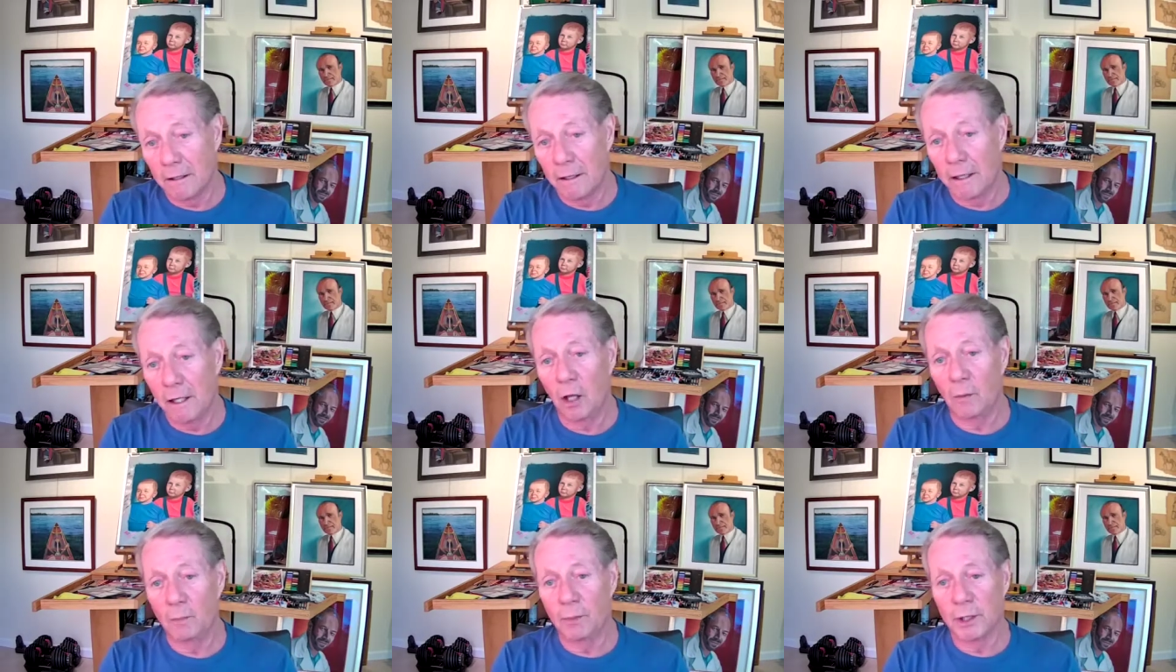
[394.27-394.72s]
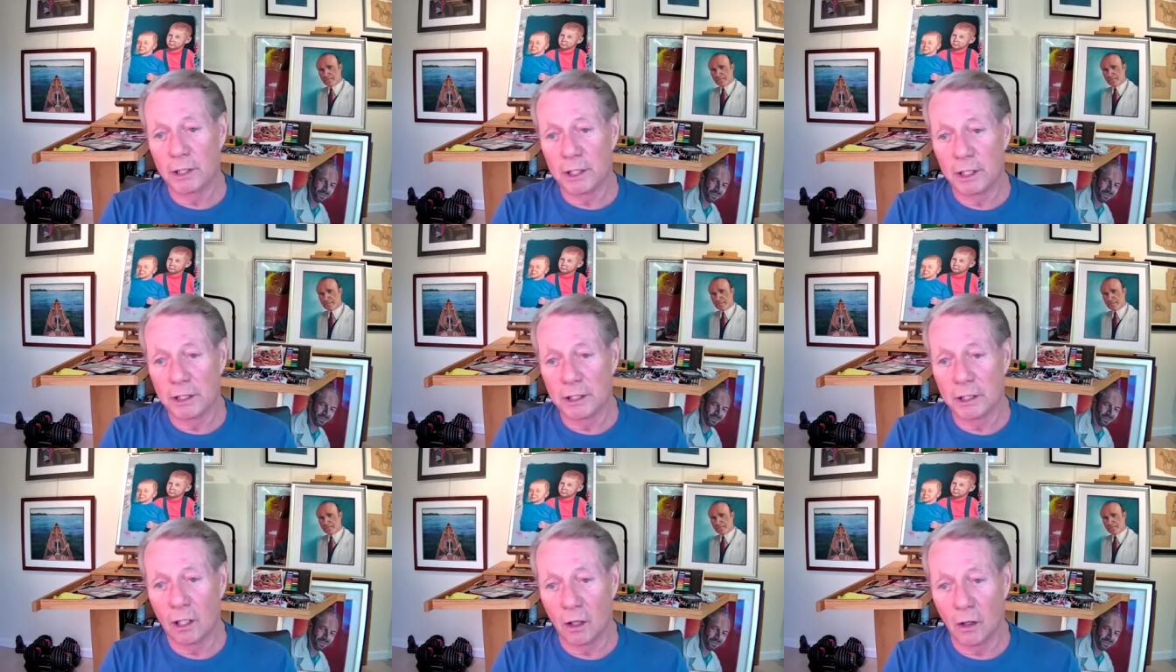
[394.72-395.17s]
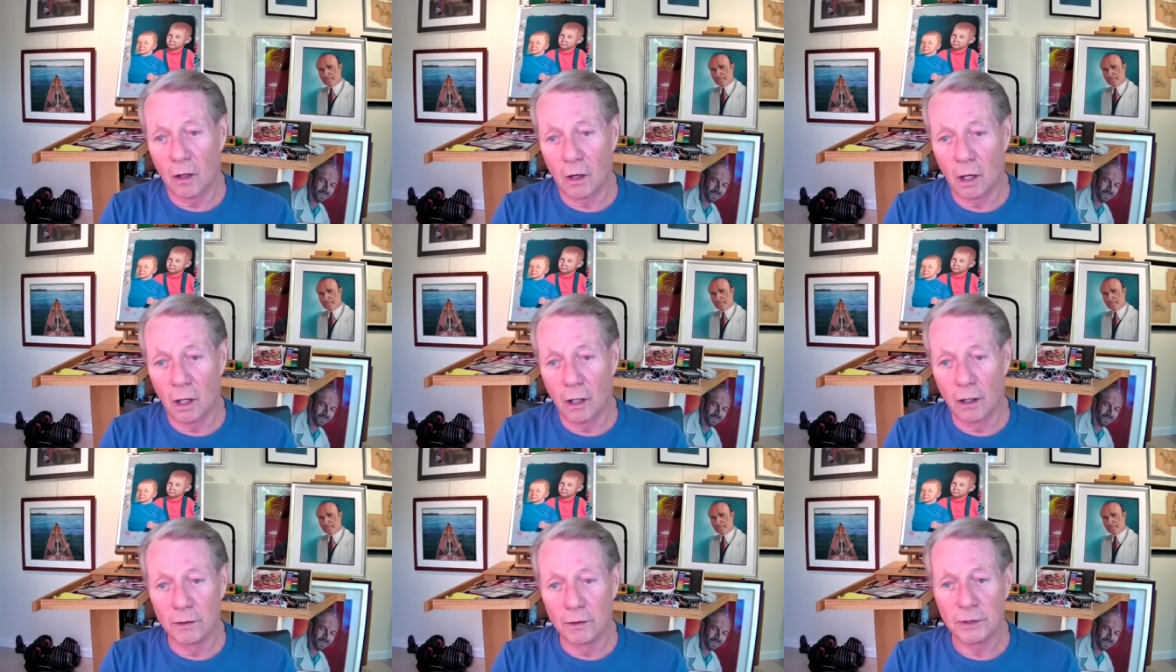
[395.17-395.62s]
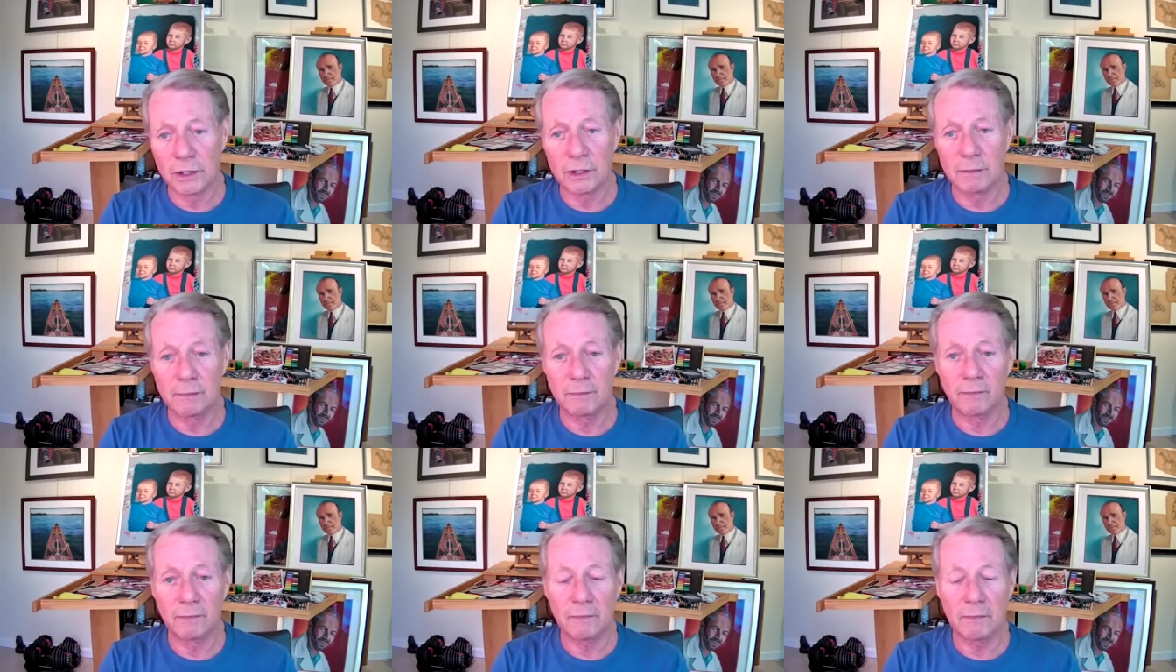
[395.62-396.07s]
helper T cell clones,
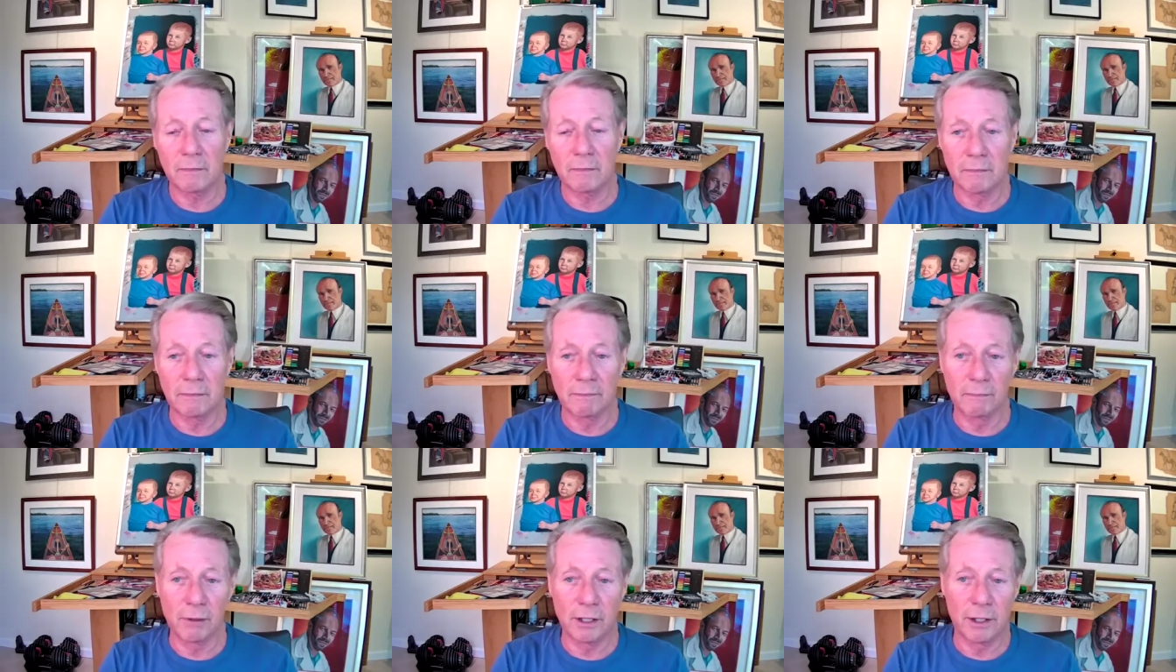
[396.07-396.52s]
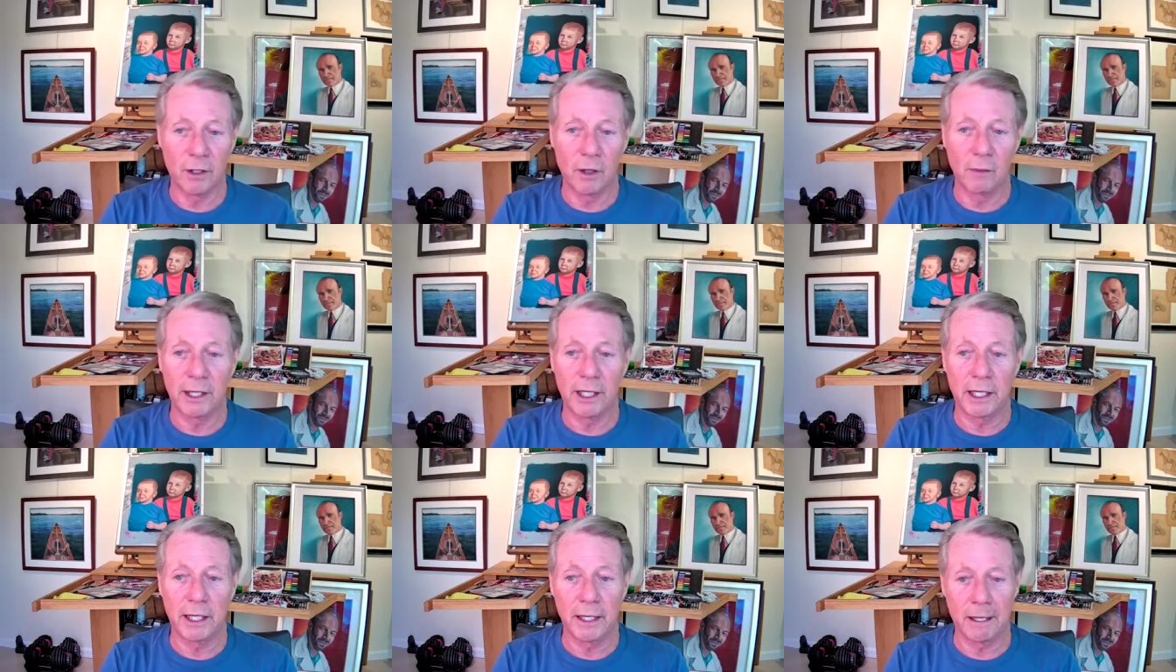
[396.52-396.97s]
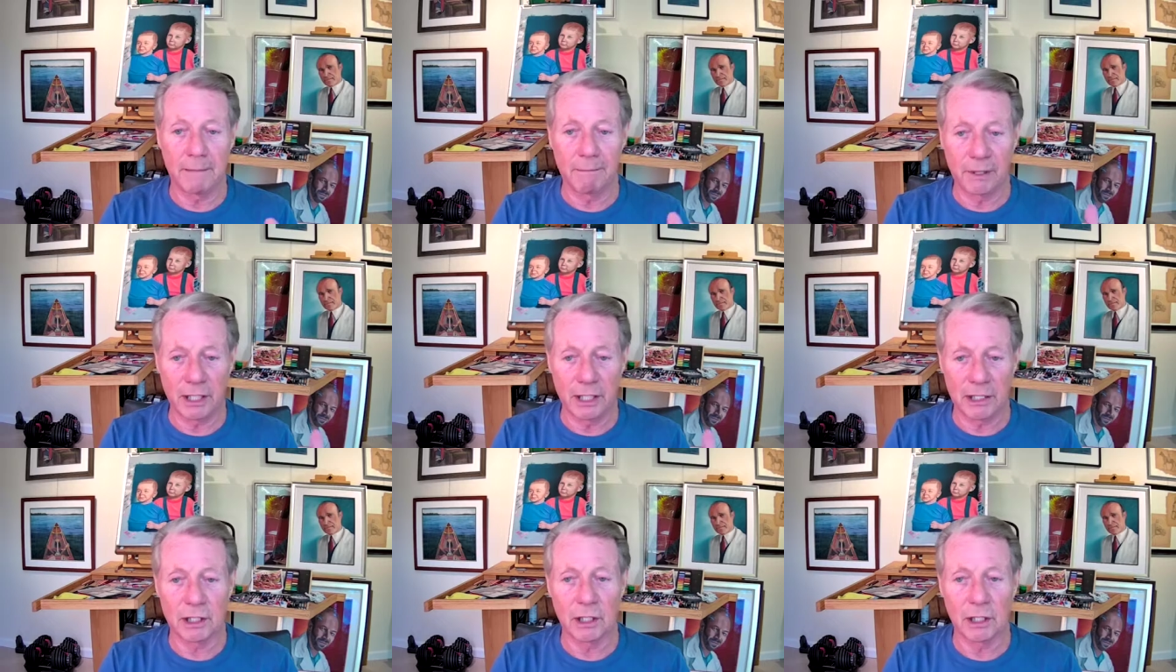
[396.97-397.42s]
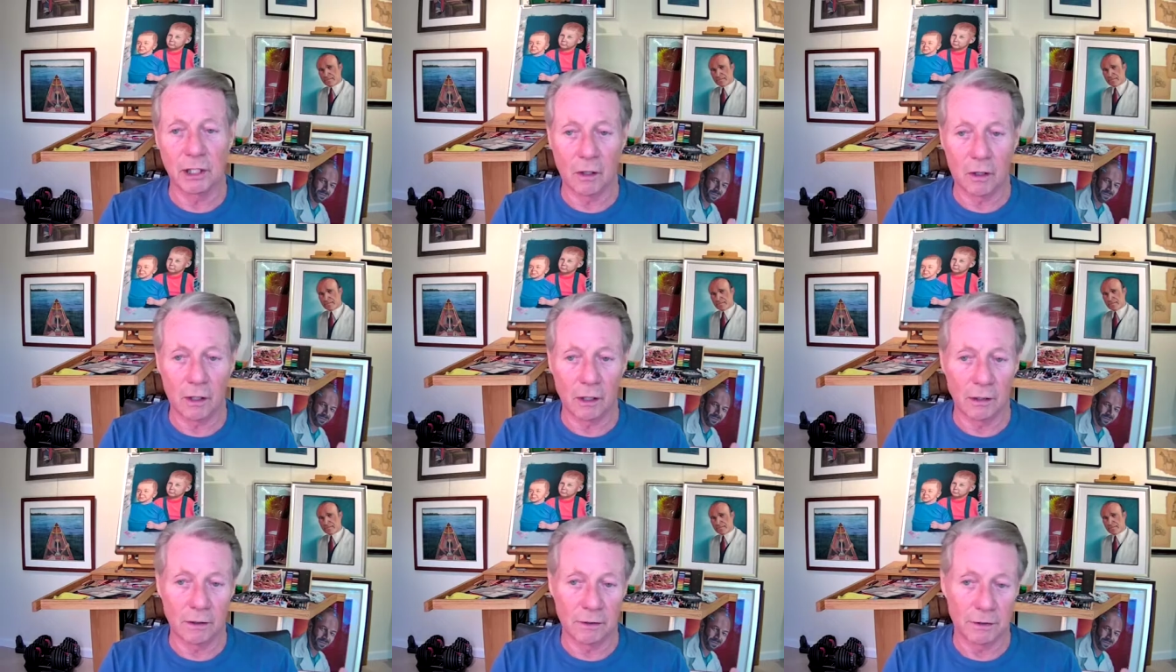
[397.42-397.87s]
but nobody had B cell
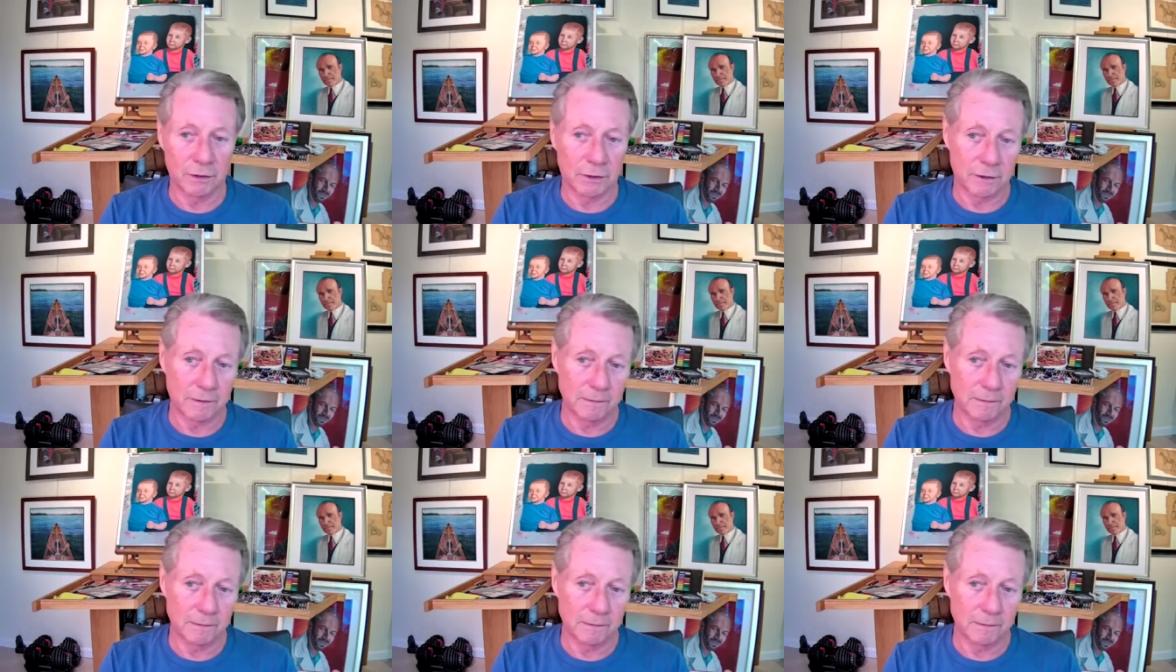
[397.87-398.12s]
clones.